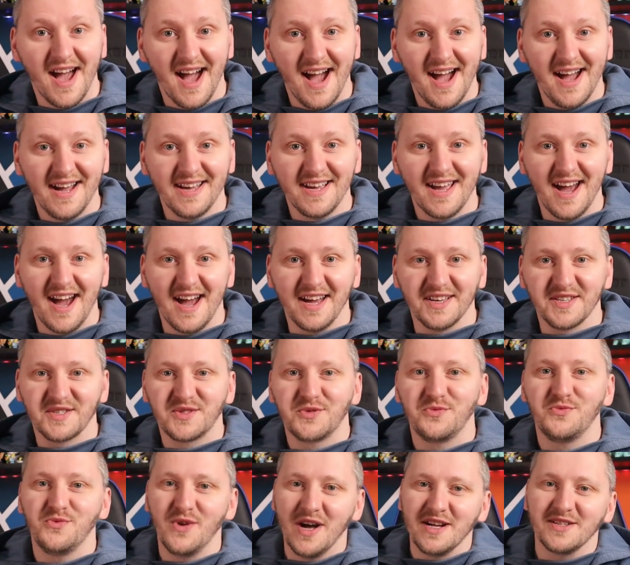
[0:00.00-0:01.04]
Hi
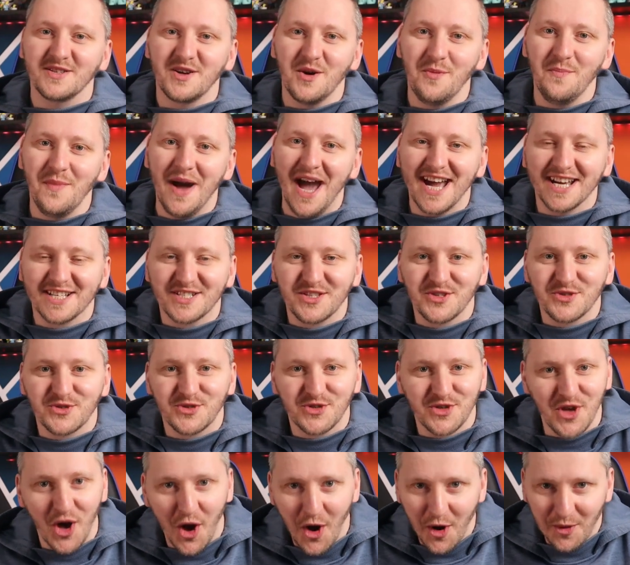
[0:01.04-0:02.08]
guys, welcome back to
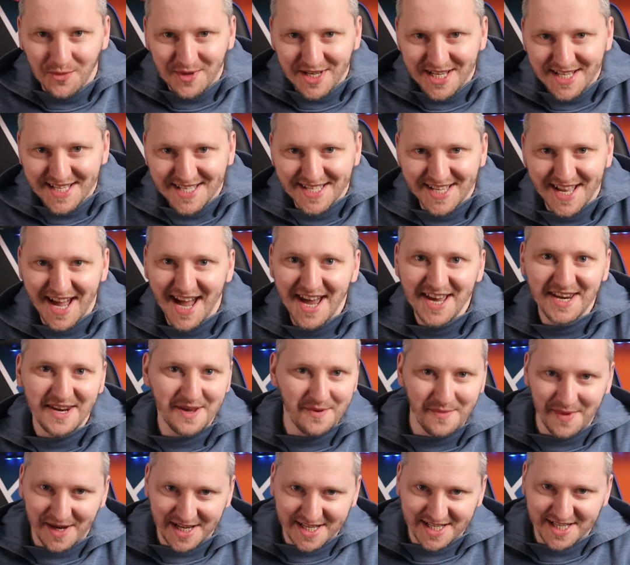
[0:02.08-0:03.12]
Tommy's
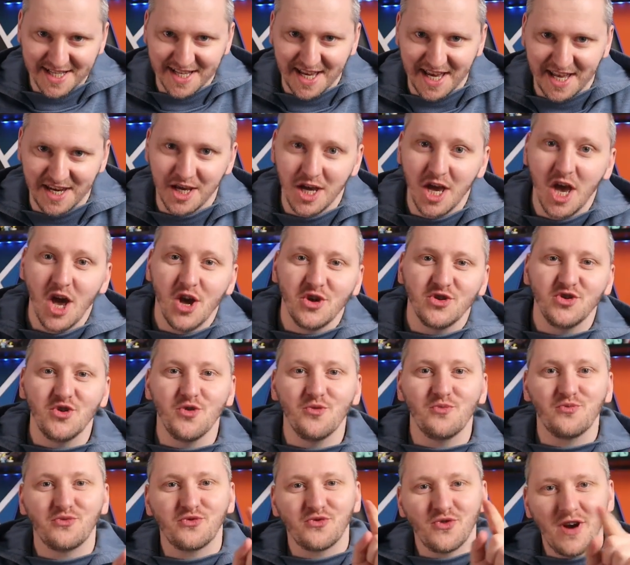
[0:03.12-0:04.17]
Dynamax Den.
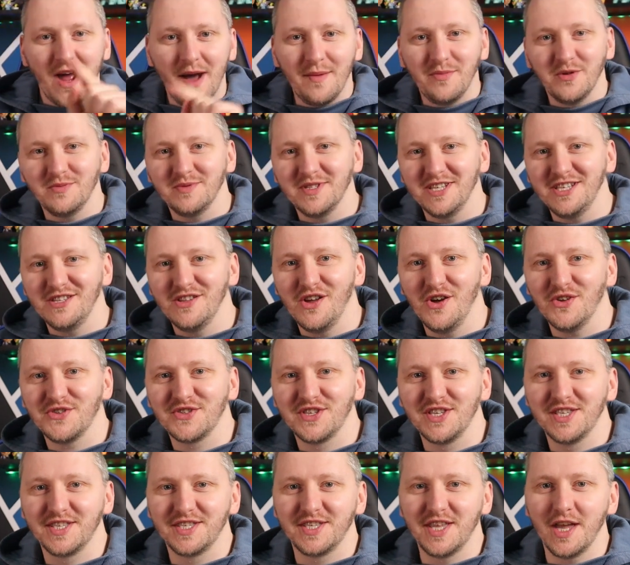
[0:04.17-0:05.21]
You probably
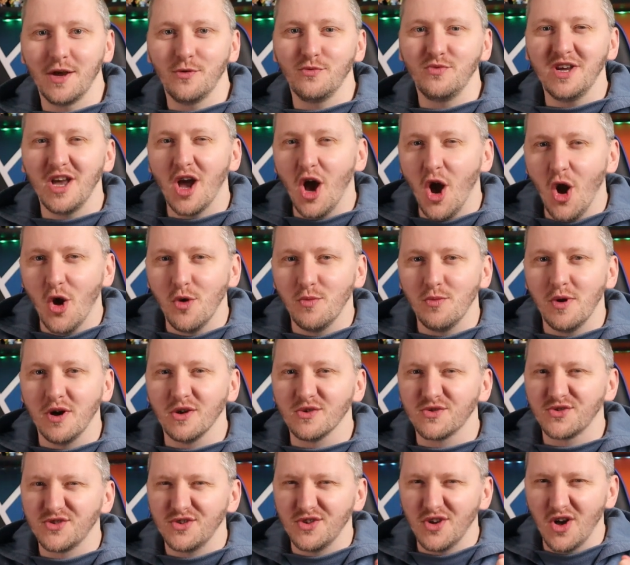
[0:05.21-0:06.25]
noticed that we
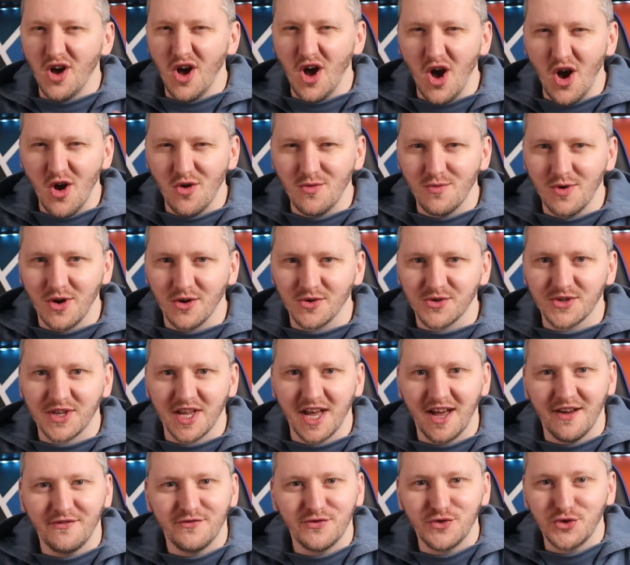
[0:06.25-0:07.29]
almost, almost
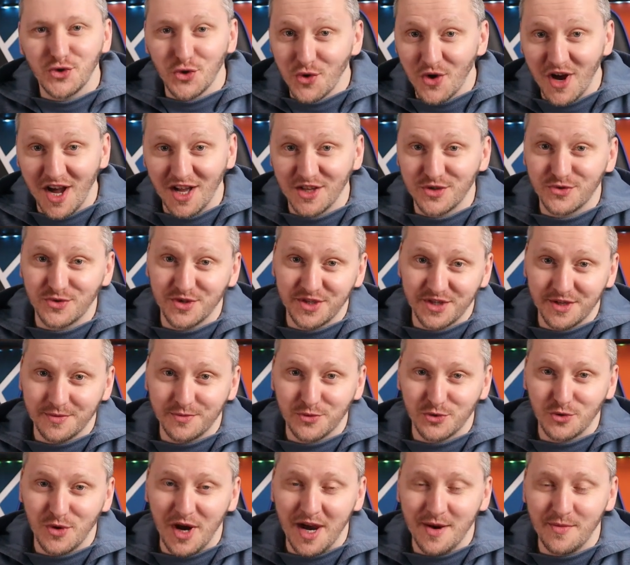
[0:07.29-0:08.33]
have two hundred
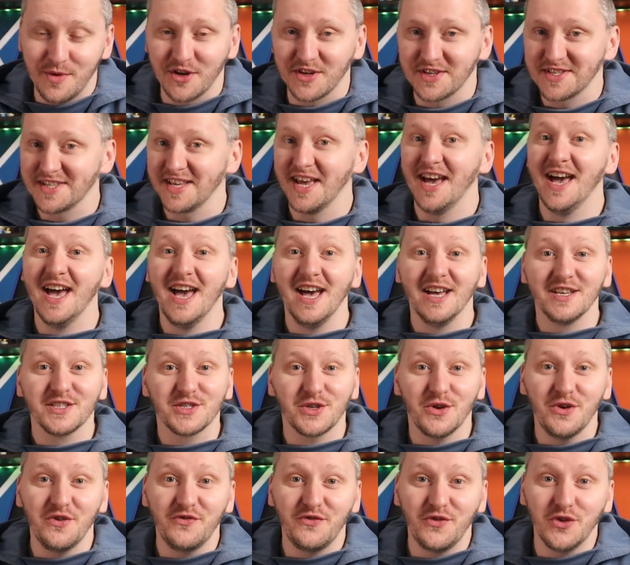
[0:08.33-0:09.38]
subscribers.
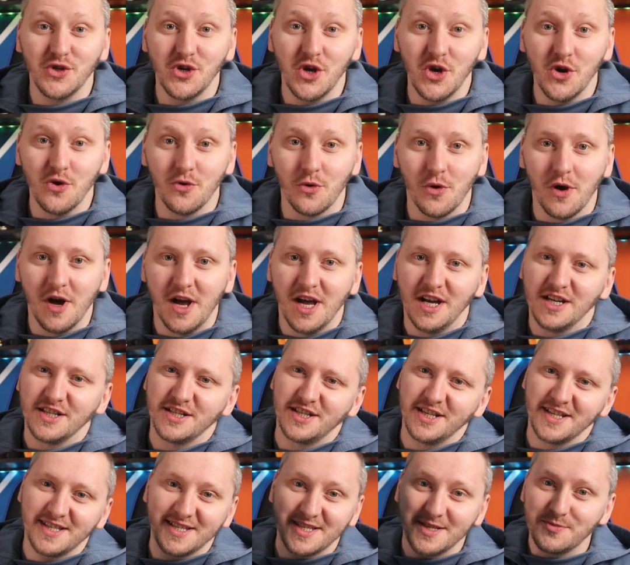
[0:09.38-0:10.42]
So if you're new,
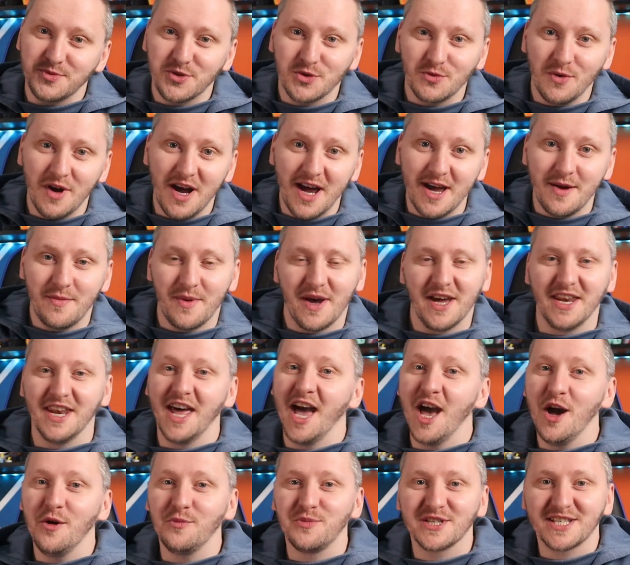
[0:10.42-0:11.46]
just subscribe and
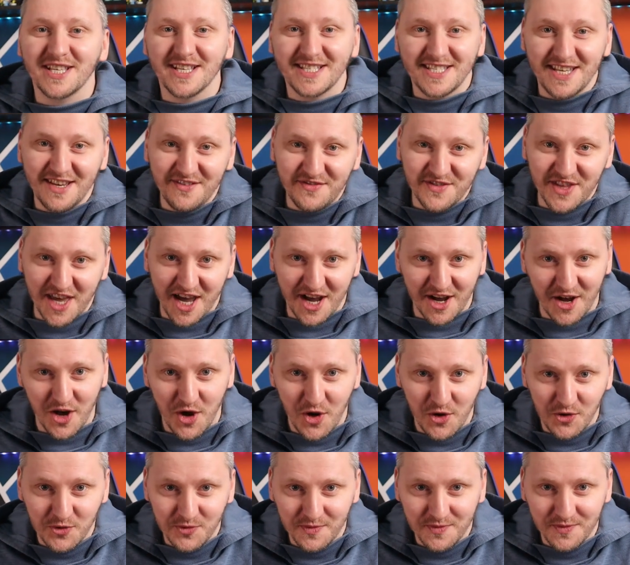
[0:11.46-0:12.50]
help us achieve that
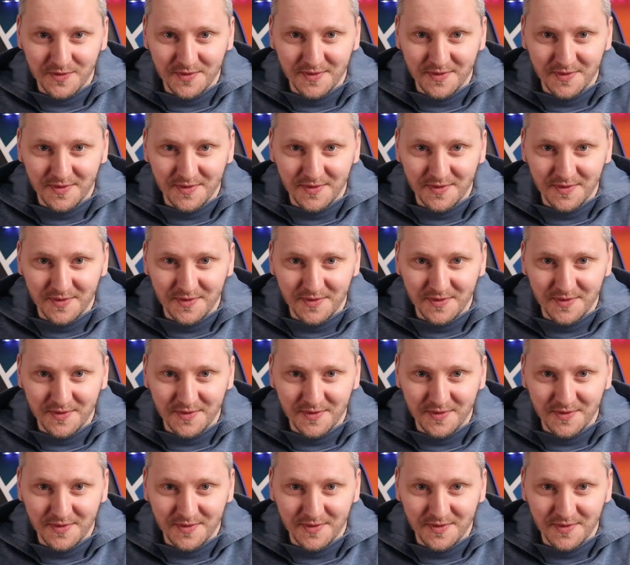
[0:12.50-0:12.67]
goal.